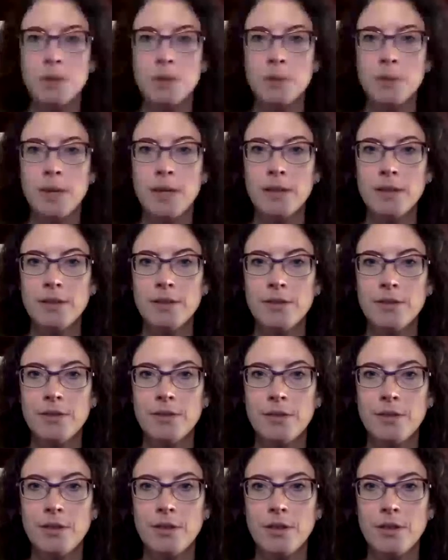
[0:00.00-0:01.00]
as well.
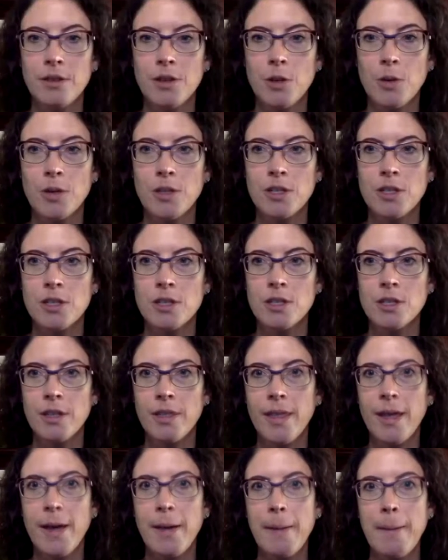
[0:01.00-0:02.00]
Any questions
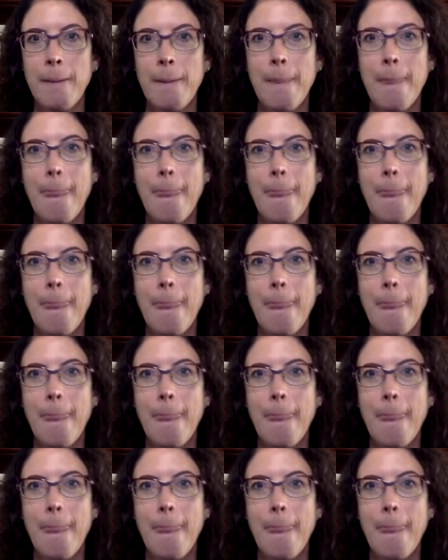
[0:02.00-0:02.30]
on that?